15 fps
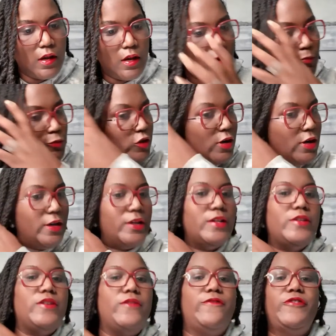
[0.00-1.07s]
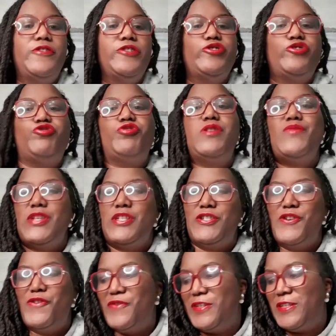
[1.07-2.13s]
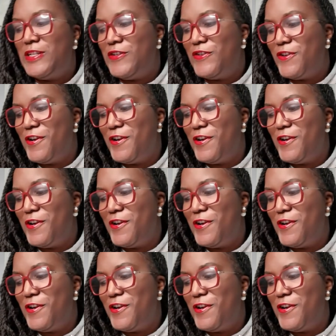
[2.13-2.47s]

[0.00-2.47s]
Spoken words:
trying a different streaming service here.